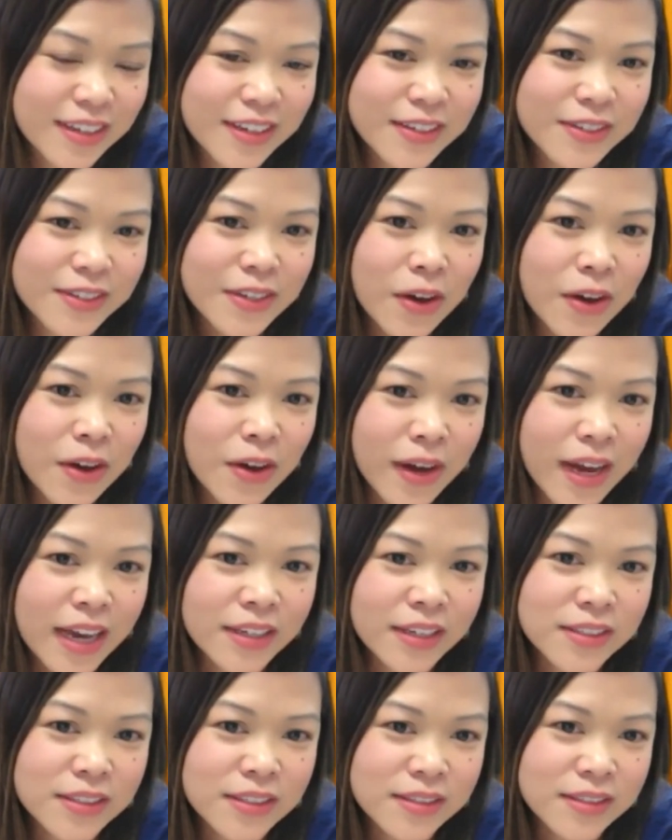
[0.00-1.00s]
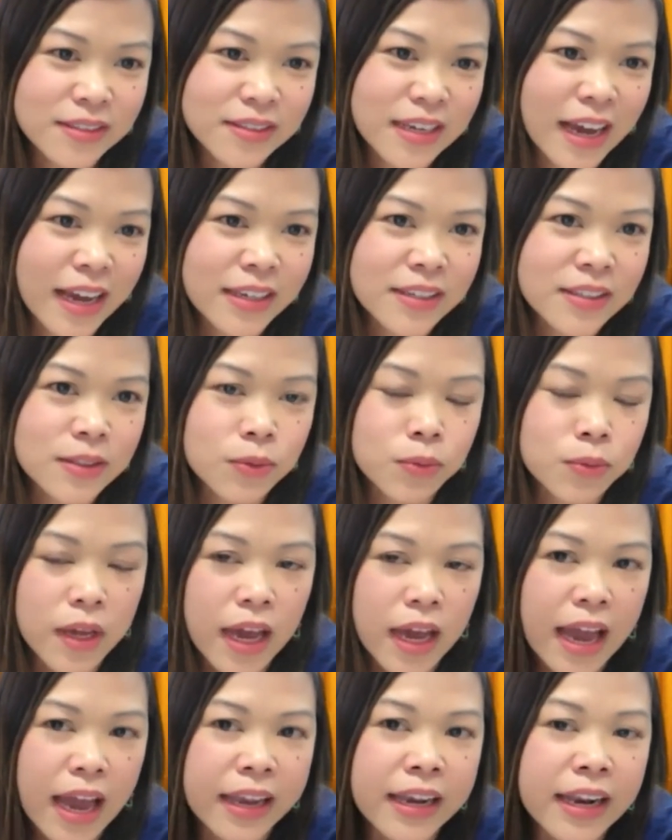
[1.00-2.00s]
So
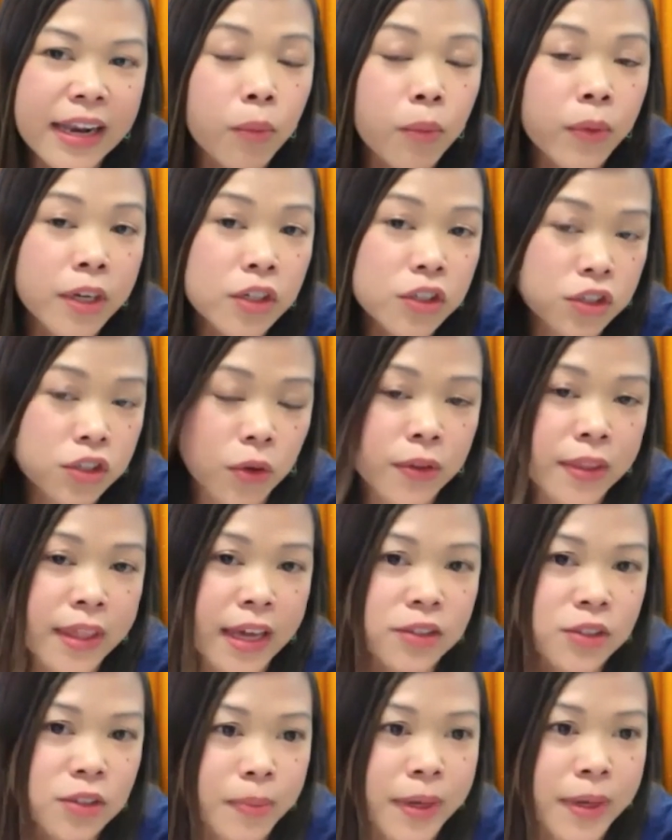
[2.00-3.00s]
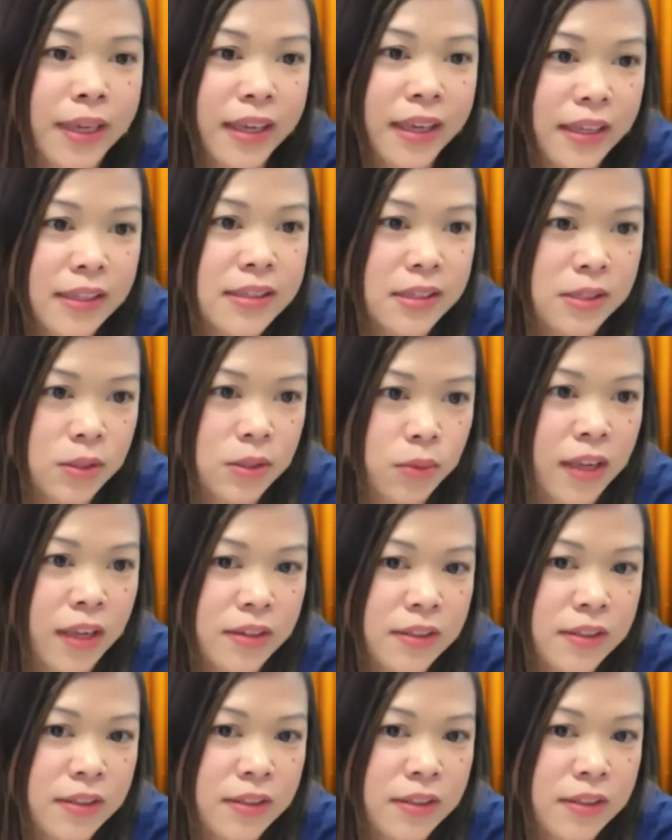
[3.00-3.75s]
and I want to show that to my kids as well,